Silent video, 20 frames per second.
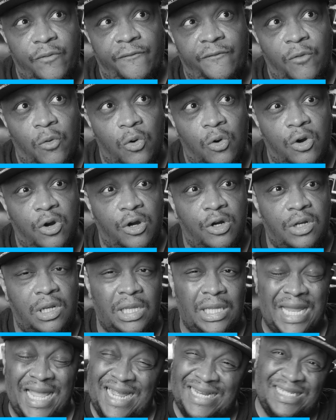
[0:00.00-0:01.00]
for
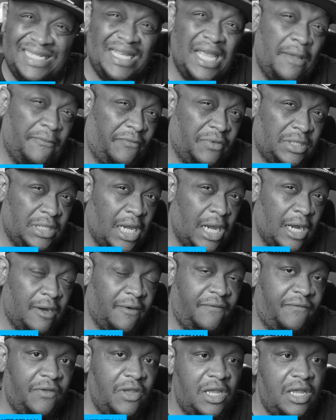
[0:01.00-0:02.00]
landscape
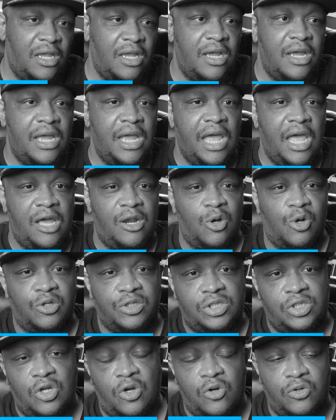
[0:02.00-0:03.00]
photography and
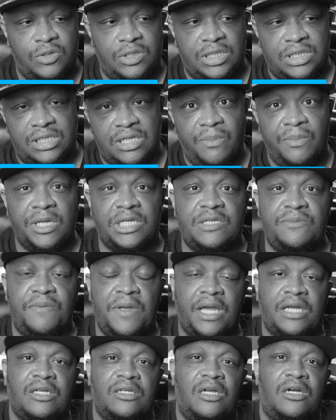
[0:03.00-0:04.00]
also to some
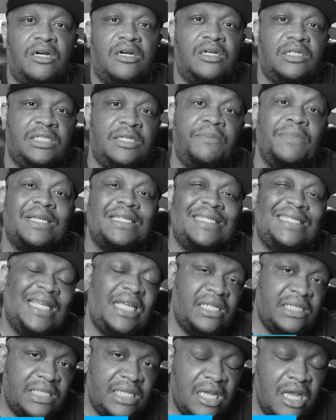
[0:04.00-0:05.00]

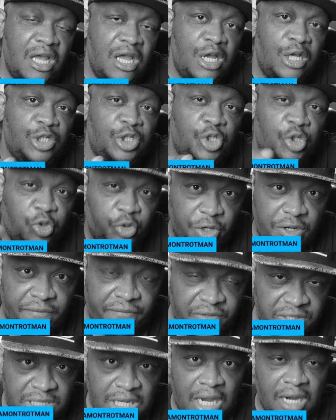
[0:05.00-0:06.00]
extent street
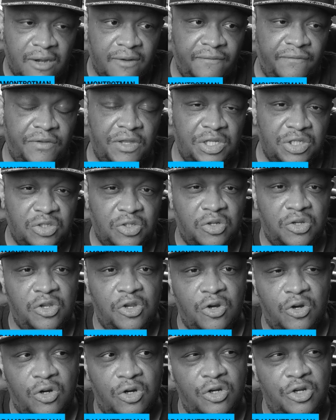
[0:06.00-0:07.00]
photography. So
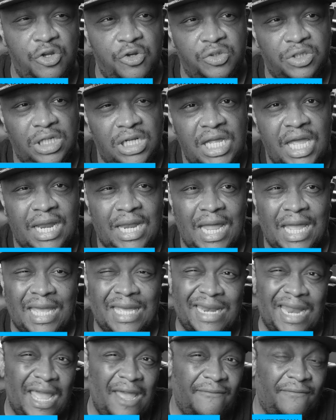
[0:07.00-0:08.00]
you're usually at like
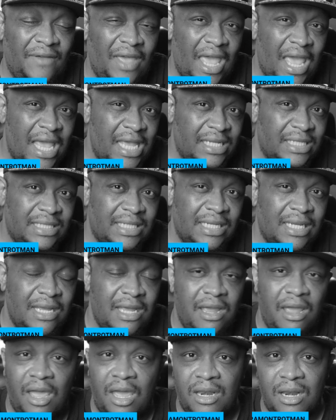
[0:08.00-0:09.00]
an f8
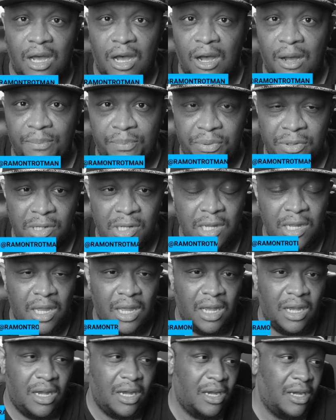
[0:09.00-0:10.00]
and up,
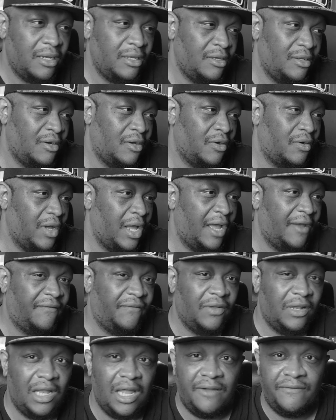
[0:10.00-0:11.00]

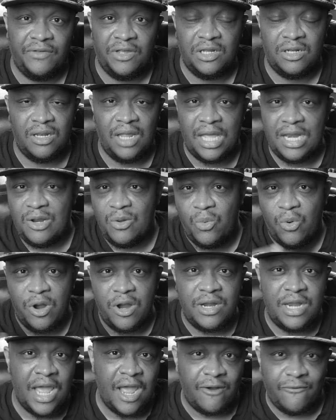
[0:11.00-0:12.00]
f11,
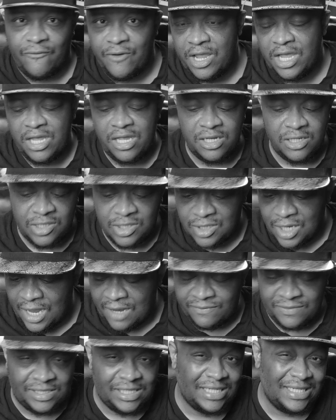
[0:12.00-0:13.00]
anywhere in that range,
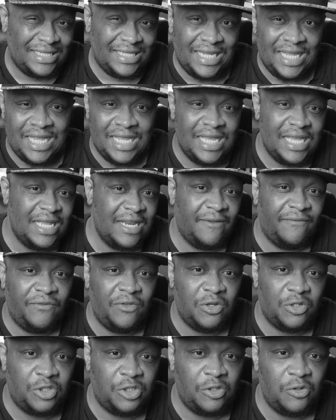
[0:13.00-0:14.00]
f16
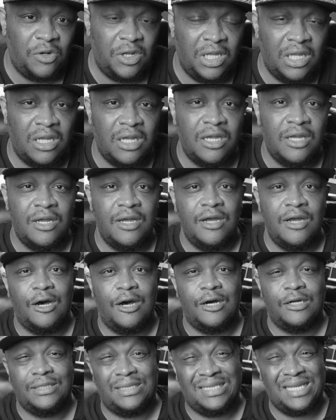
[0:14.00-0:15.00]
if you're shooting
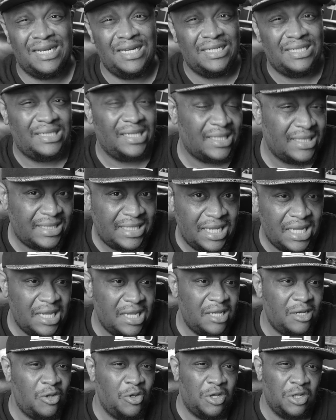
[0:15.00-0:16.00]
sunny
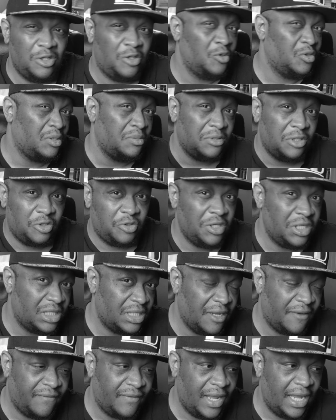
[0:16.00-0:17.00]
16. You can do some street
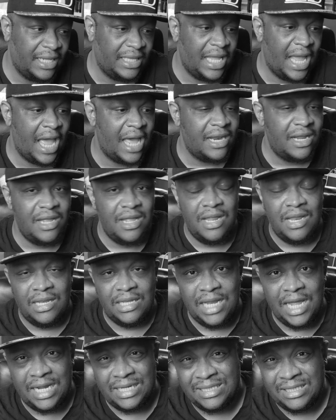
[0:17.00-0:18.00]
stuff like that.
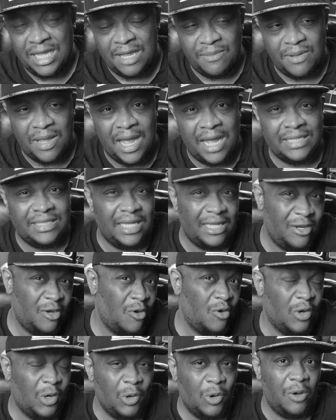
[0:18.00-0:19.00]
Landscape guys I
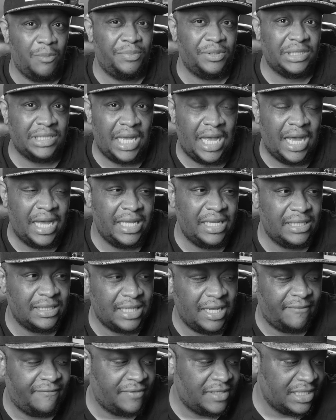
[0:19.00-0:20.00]
know go up as high
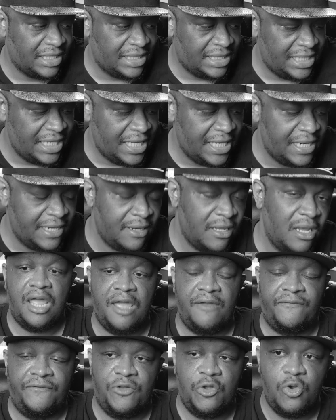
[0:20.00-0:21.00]
as f16.
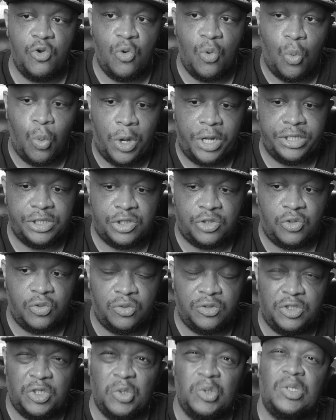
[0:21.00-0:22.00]
If you want
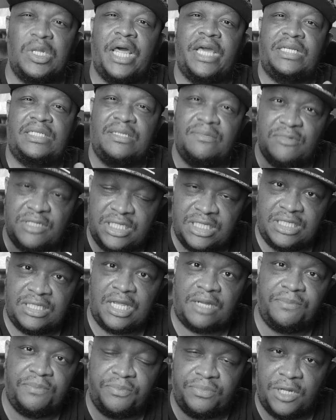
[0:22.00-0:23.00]
to do like some
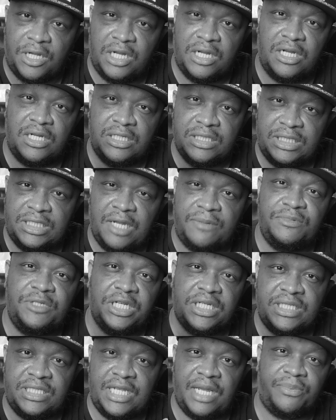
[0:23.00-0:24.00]

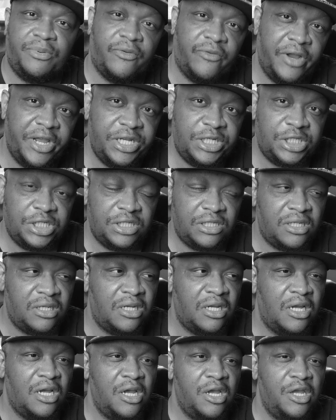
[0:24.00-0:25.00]
subject
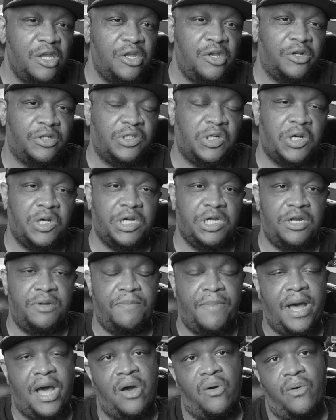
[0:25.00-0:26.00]
separation, you're talking
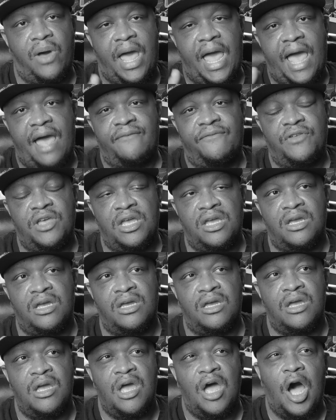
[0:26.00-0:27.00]
about
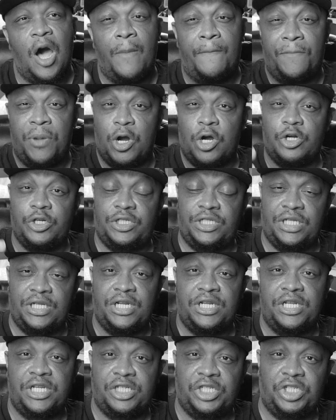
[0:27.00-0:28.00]
having a person
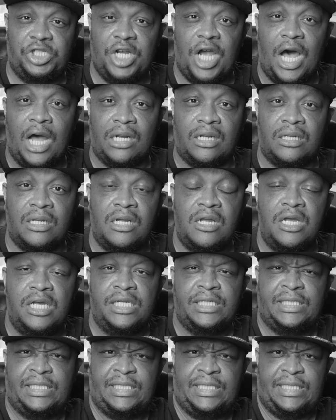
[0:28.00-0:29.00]
in the shot
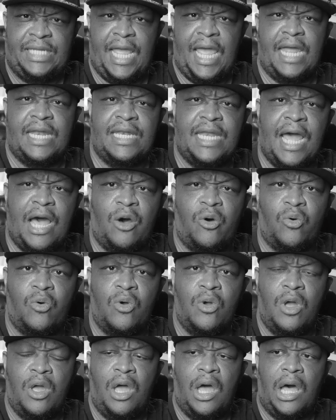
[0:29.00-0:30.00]
stand out
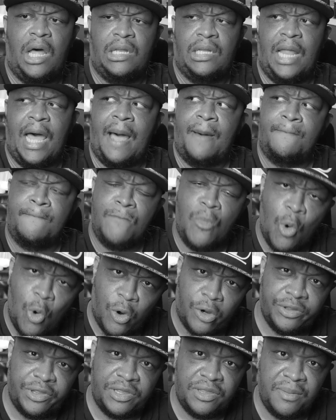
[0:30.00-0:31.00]
a lot
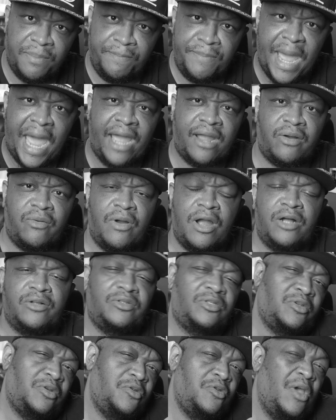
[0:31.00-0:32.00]
more than the
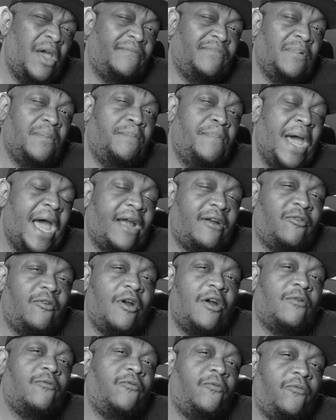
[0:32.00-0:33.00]
background. So you have the
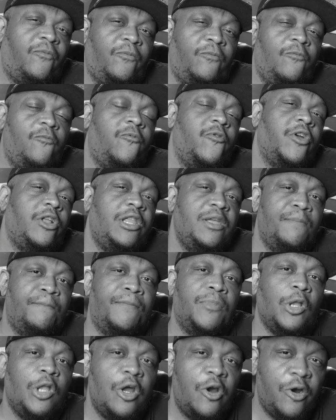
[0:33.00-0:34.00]
background really
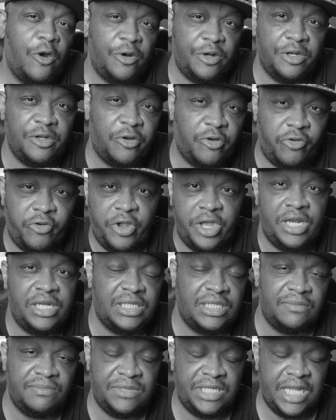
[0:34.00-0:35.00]
blurred and
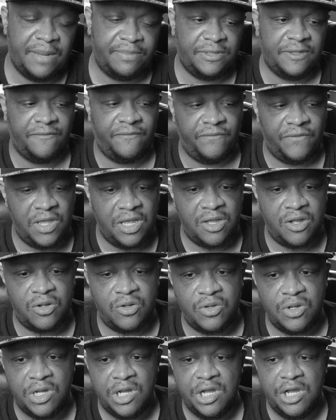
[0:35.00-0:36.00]
creating some depth of
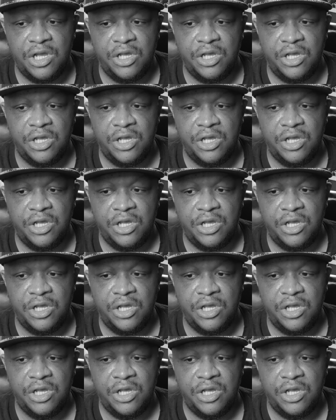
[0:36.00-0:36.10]
field.